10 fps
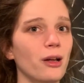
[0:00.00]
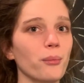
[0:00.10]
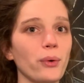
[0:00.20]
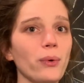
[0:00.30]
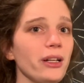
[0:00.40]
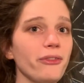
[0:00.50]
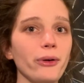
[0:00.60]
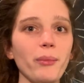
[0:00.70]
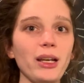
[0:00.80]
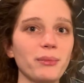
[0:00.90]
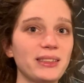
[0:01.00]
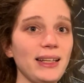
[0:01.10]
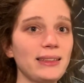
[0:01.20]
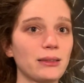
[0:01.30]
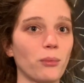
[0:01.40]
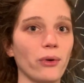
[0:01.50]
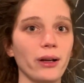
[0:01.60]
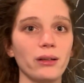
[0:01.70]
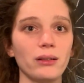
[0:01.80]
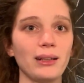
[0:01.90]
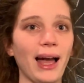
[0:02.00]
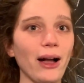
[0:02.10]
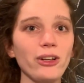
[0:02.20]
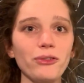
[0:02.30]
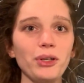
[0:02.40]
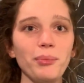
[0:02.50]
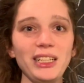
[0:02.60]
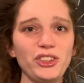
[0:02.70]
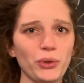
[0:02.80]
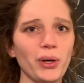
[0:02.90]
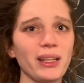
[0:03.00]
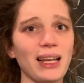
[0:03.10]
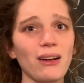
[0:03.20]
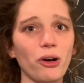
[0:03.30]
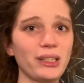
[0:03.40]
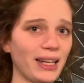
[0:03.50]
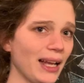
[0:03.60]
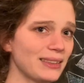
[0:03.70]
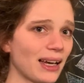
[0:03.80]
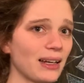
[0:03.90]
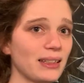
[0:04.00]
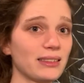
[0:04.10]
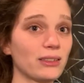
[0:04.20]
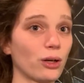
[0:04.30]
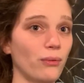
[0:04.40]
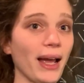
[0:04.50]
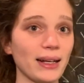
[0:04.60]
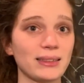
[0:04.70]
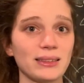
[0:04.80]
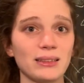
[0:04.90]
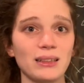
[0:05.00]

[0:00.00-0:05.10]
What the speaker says: But what if we made a mistake somewhere? How can we be sure that our data is correct?